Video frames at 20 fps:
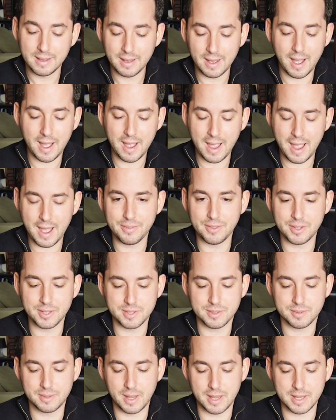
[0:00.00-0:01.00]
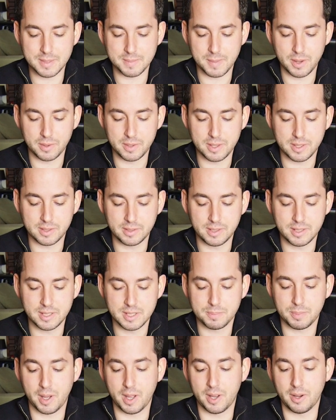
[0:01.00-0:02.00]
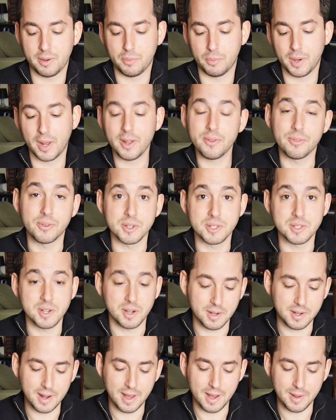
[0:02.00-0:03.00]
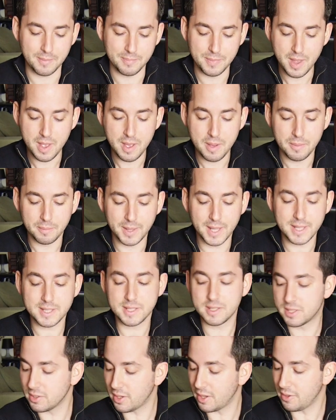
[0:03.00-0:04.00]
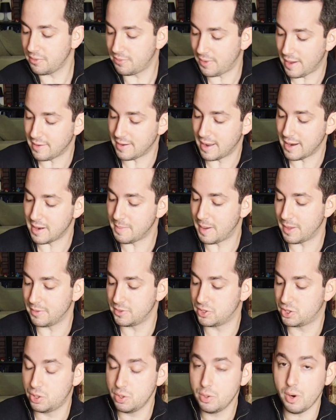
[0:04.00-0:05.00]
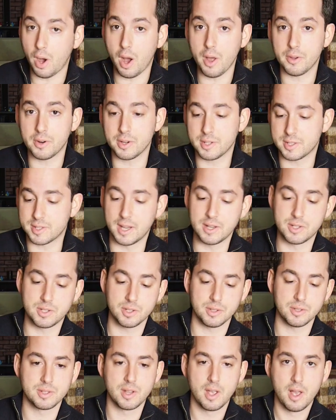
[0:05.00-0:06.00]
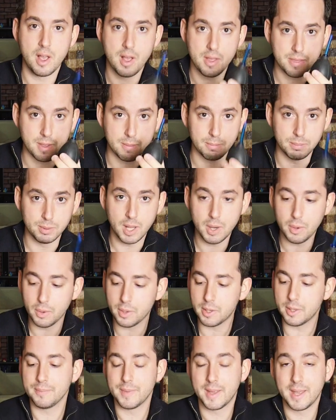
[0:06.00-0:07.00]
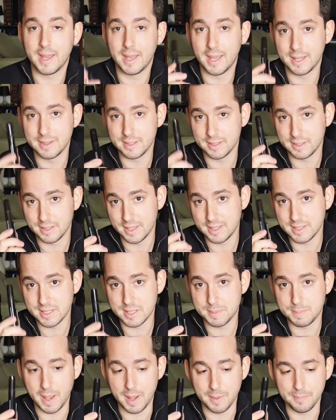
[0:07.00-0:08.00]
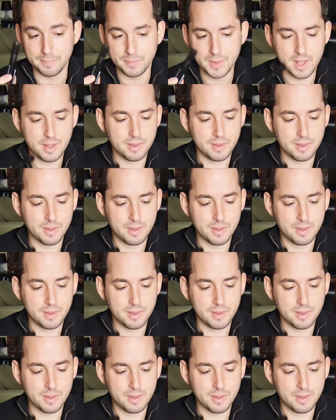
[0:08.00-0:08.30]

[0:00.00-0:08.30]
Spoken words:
I had this as my only cleaning supply when I first started out. But that's until I found out about two other essentials, the blower and the lens pen.